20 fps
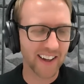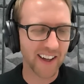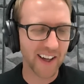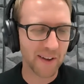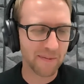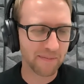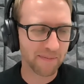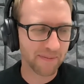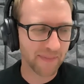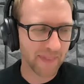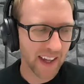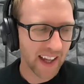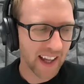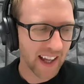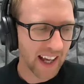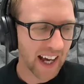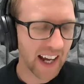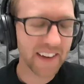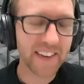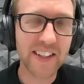
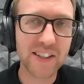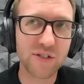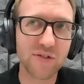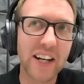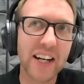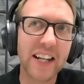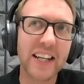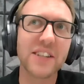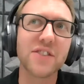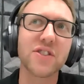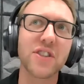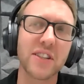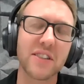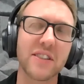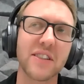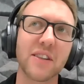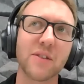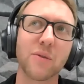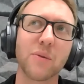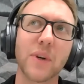I think it's really
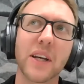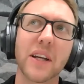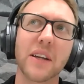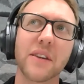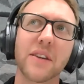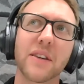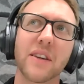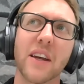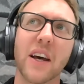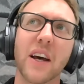interesting with